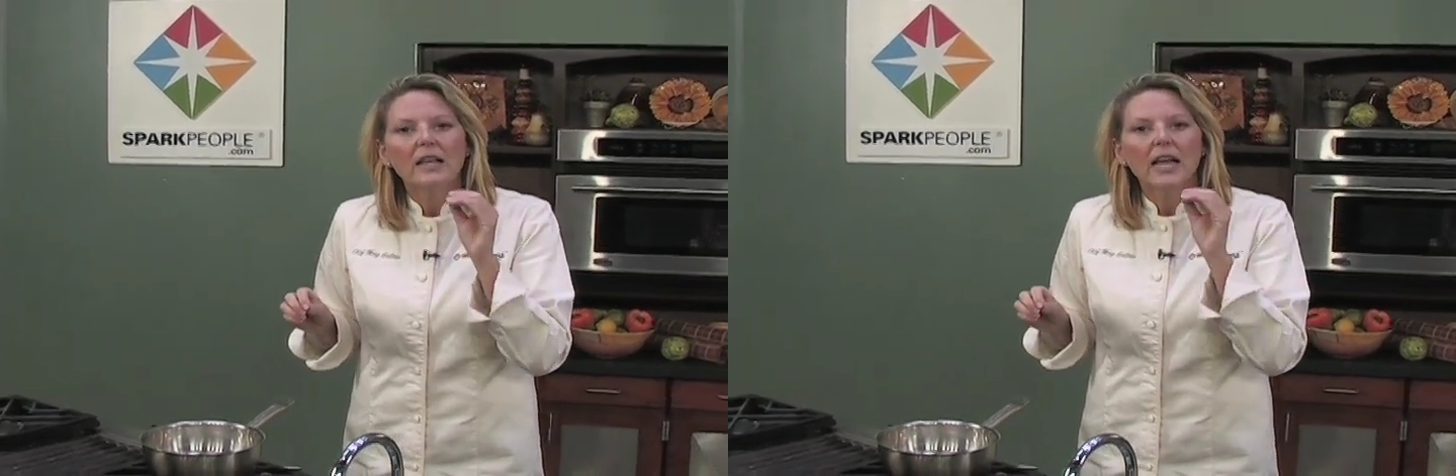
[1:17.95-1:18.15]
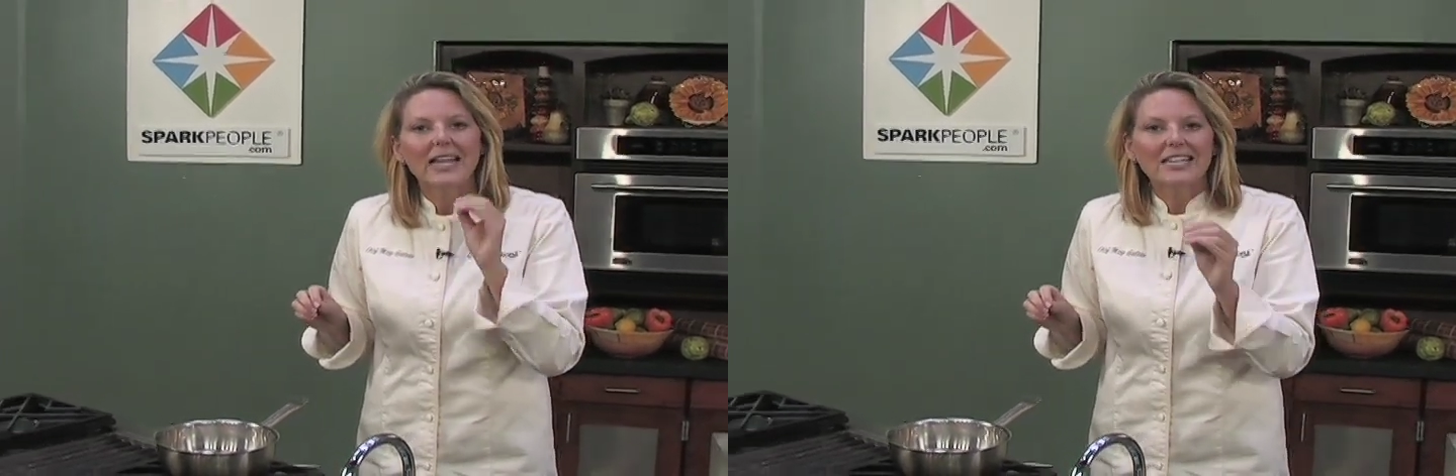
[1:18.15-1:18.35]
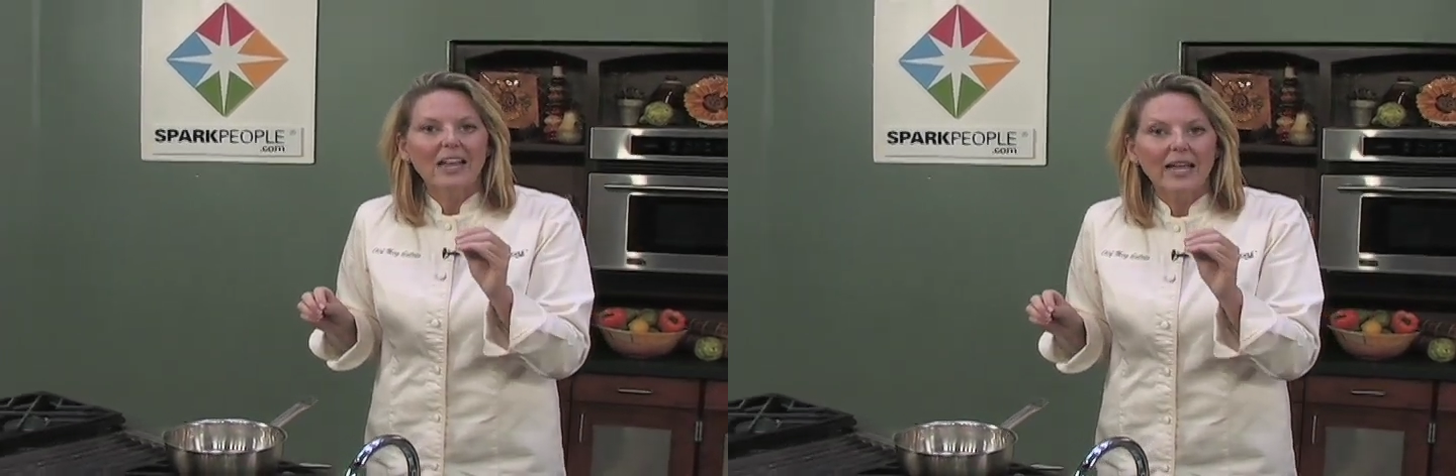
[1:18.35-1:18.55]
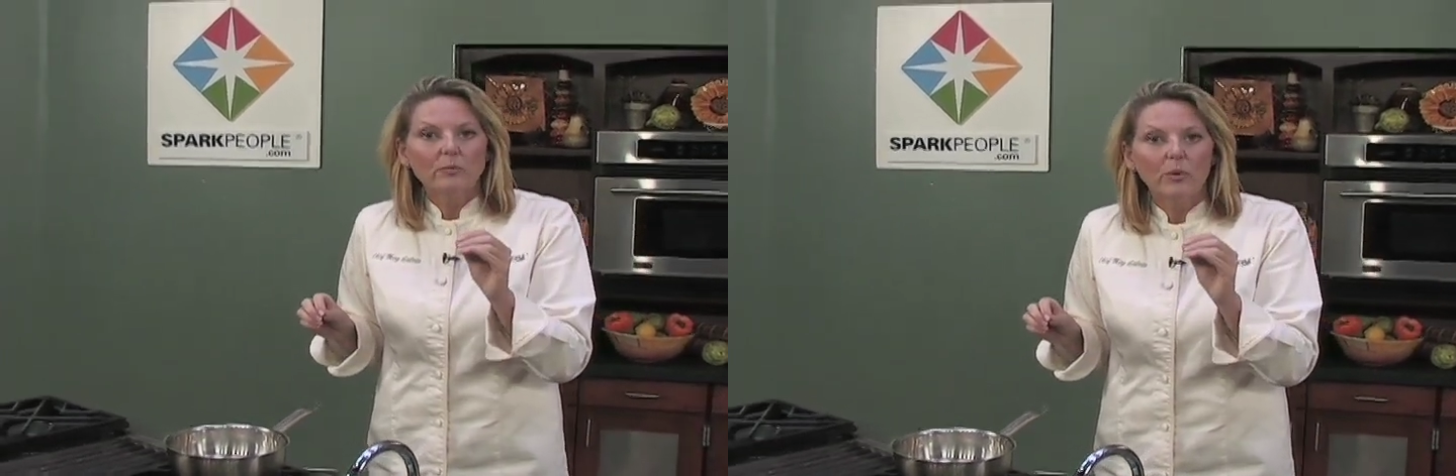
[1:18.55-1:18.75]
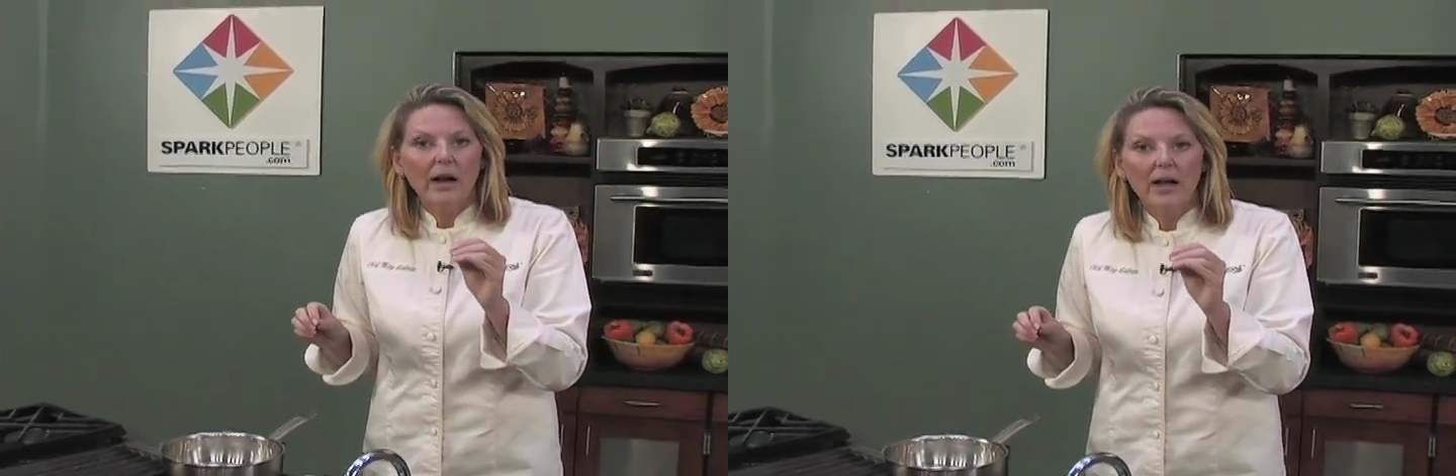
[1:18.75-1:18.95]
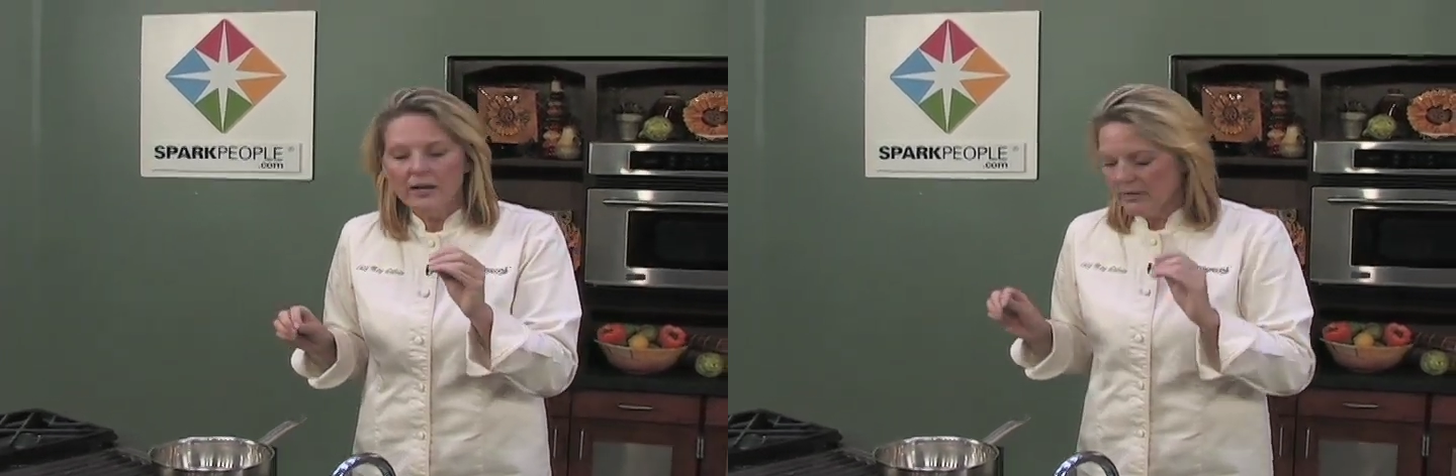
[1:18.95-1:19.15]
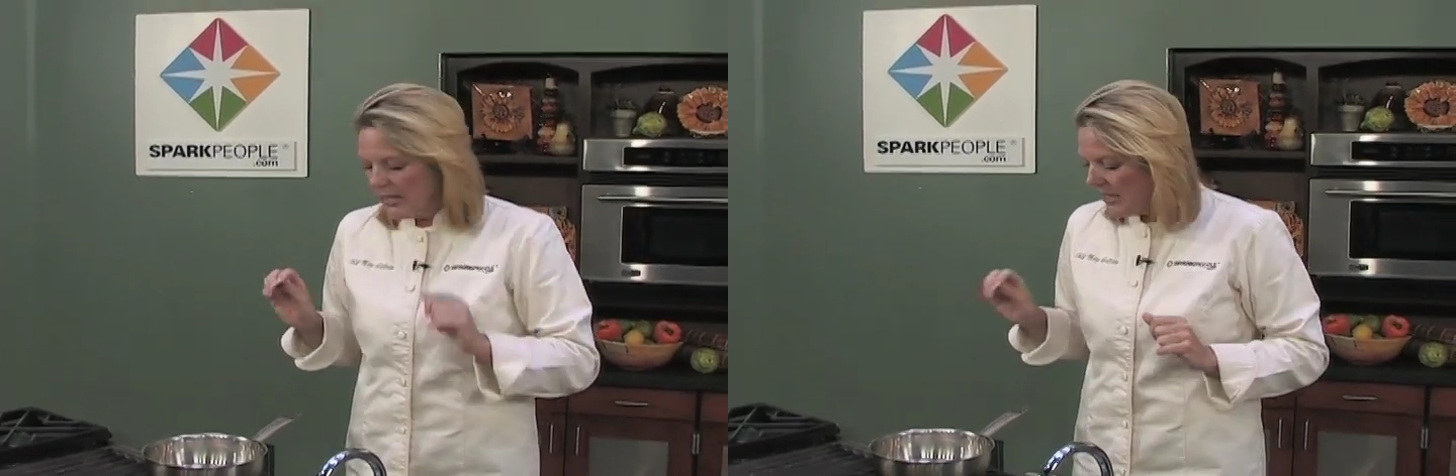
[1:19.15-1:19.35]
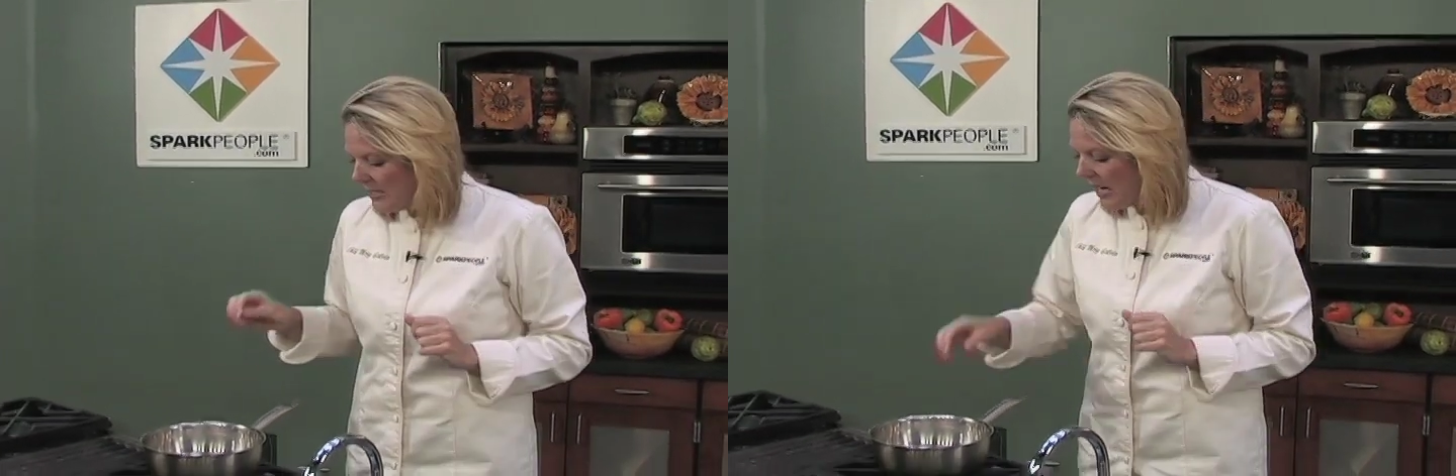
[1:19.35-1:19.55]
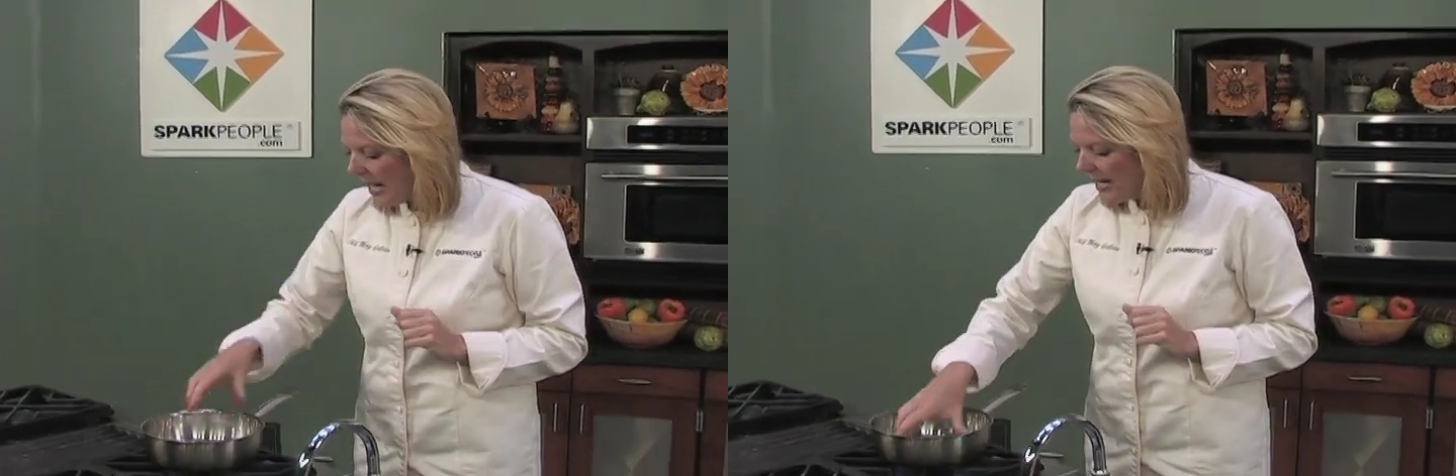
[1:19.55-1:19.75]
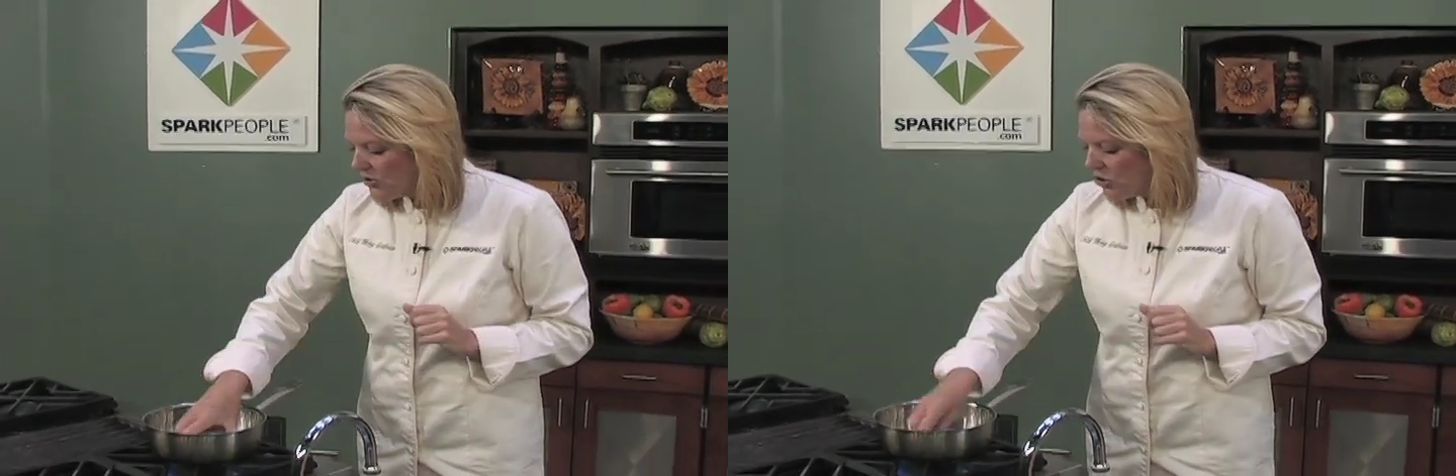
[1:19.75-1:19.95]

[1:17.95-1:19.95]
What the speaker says: and light brown, not